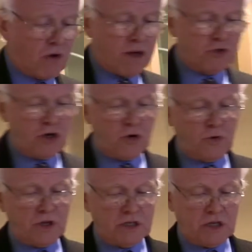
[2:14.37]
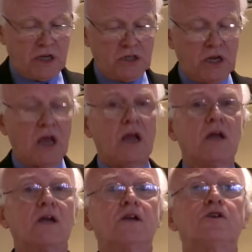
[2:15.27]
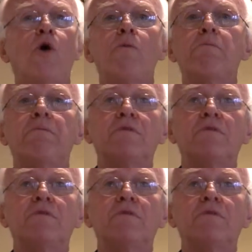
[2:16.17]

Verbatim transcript: Rob shared with us is don't